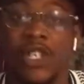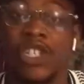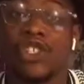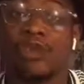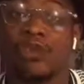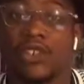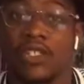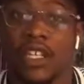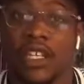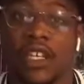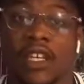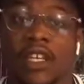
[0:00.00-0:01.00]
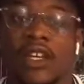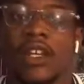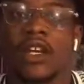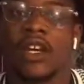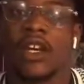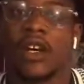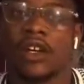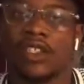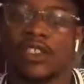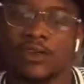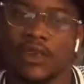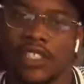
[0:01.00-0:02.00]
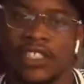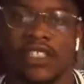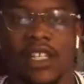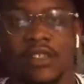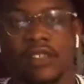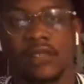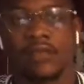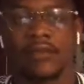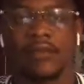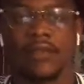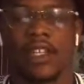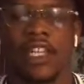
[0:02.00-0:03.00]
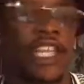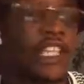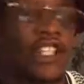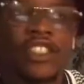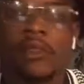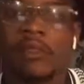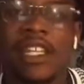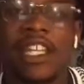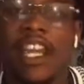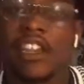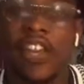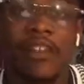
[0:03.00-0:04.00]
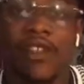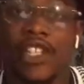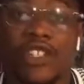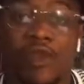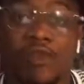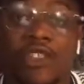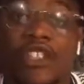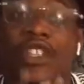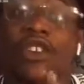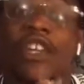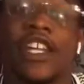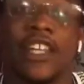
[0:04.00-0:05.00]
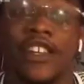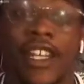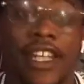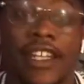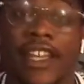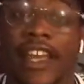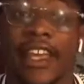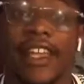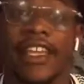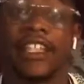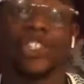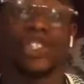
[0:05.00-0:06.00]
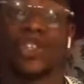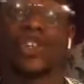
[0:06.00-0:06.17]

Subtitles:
when new music ought to be dished out. It doesn't mean that you can't release your music on any other day. Like, it's your